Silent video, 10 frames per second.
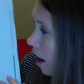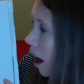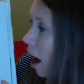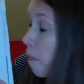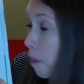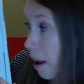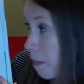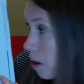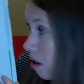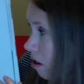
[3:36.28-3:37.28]
A
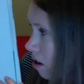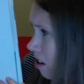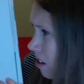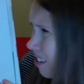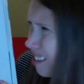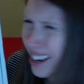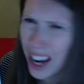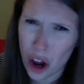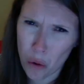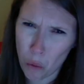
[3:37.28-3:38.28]
pebble?
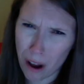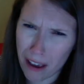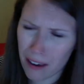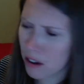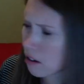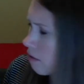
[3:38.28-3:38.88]
No way.